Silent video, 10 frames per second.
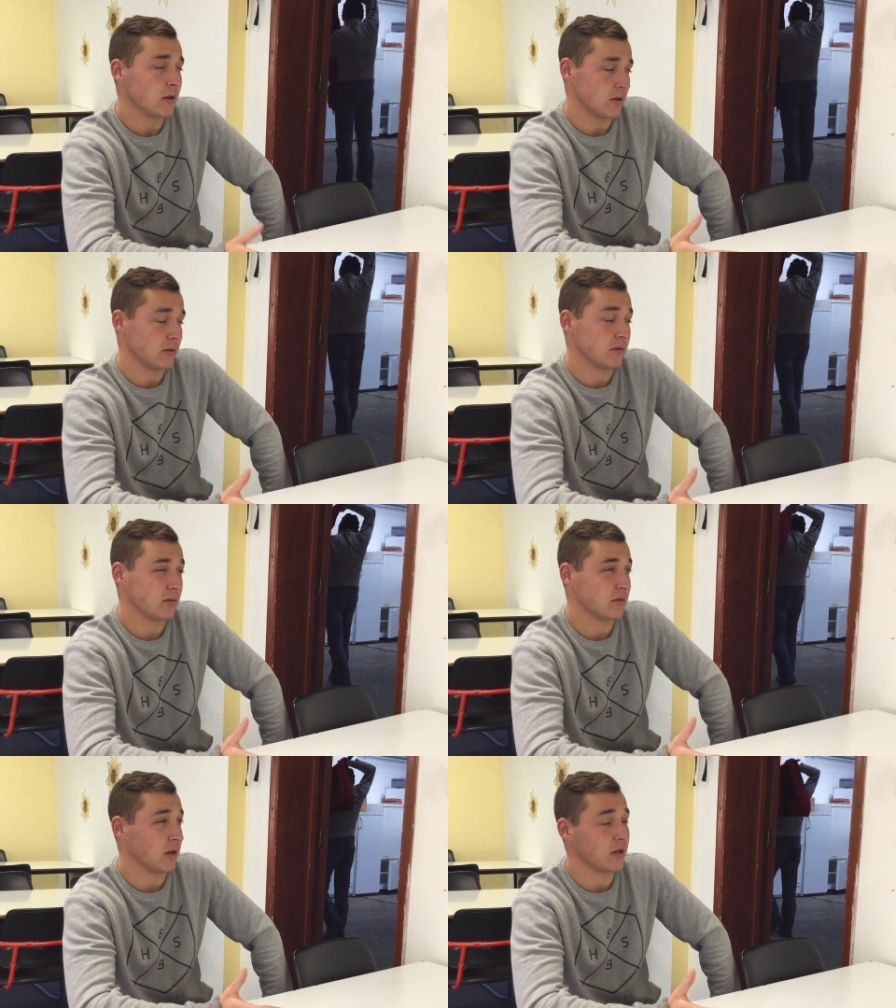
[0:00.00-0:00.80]
and
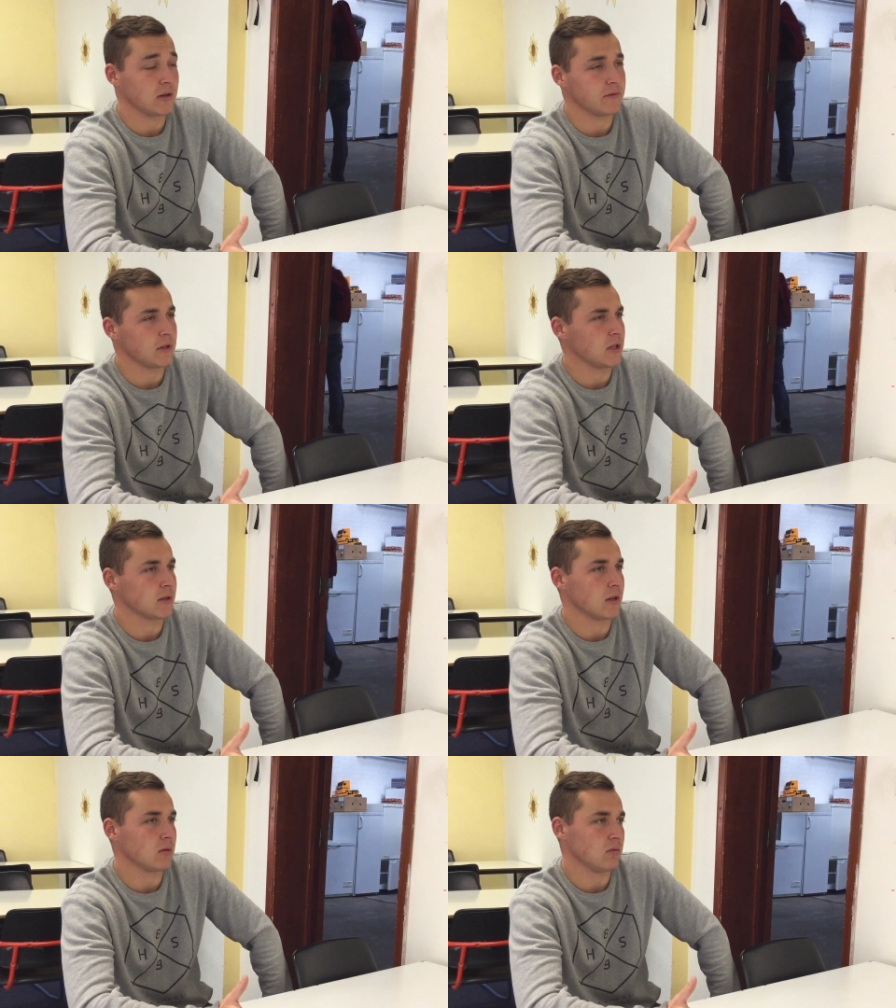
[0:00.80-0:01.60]
I have here
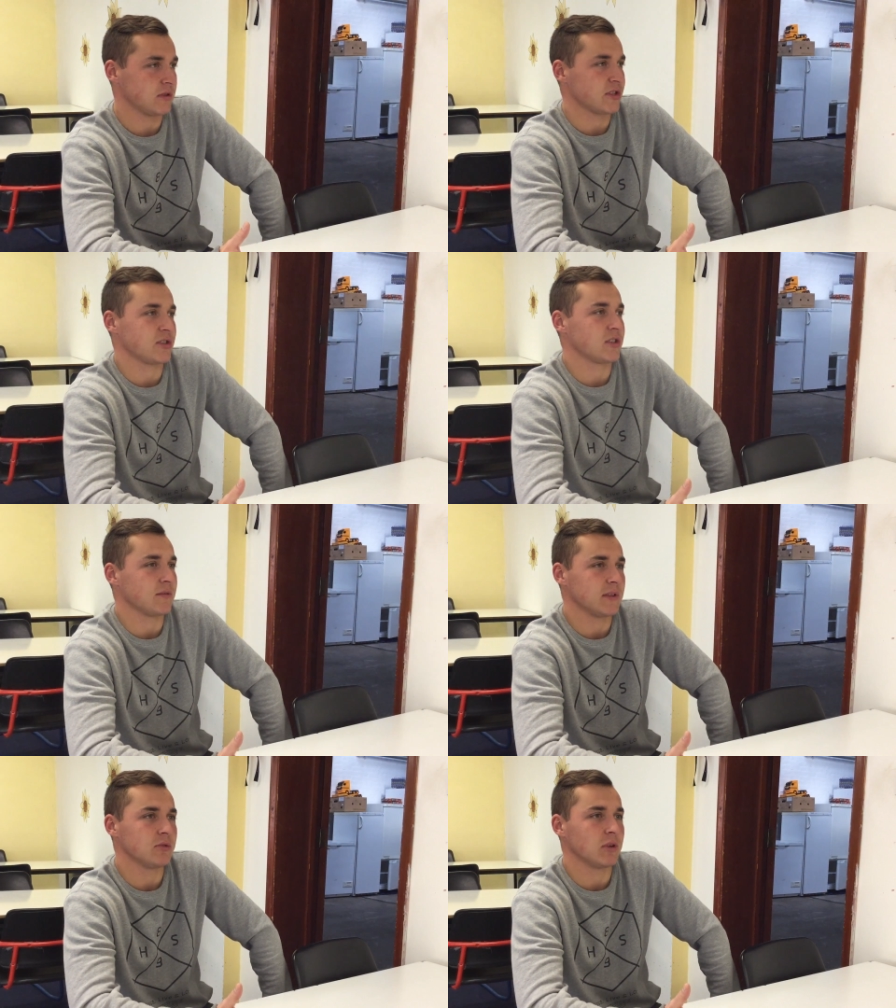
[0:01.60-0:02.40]
now
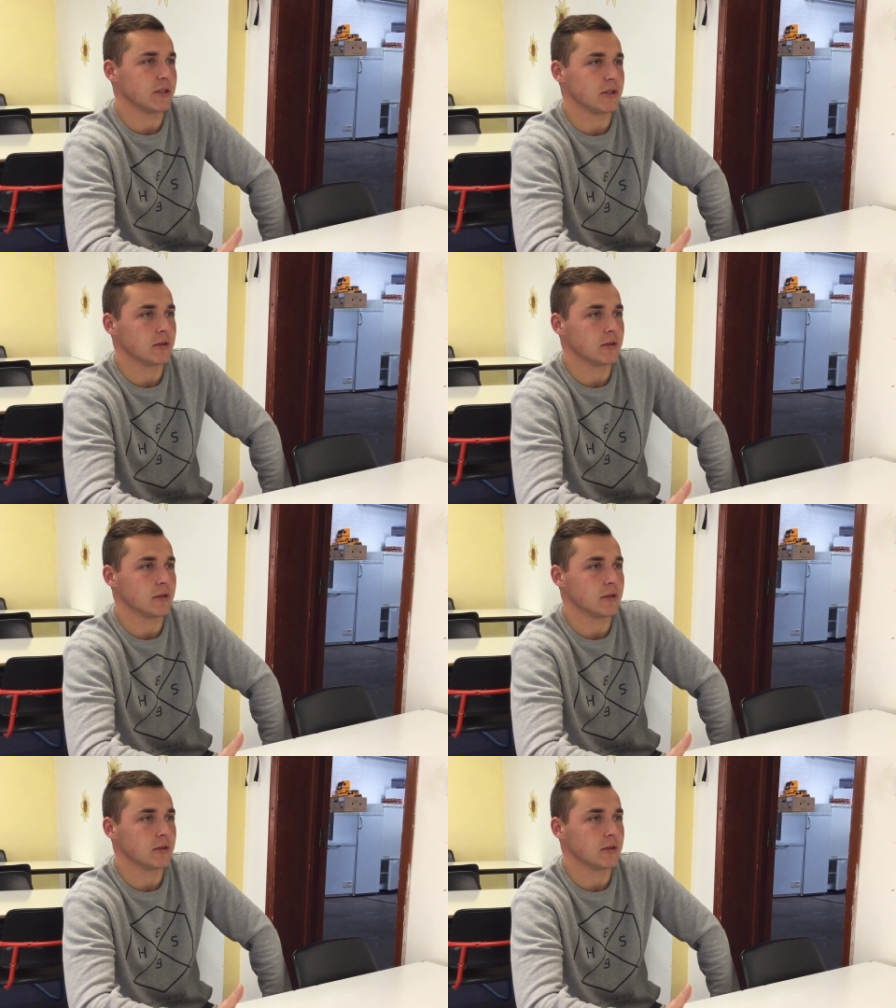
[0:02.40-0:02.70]
720.